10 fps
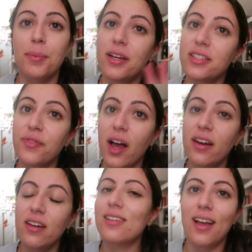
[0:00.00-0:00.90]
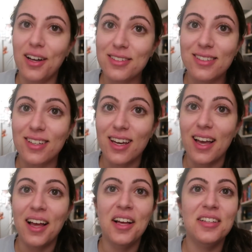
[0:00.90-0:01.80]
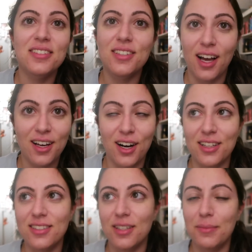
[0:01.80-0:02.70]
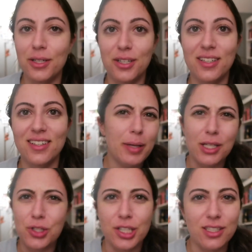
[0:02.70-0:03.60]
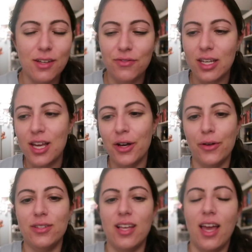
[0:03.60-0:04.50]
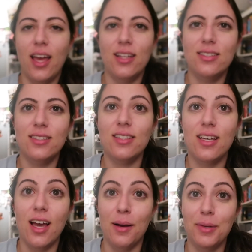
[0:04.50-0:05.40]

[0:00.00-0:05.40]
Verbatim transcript: but it's fine because I got to see and I got some good pictures and videos and yeah,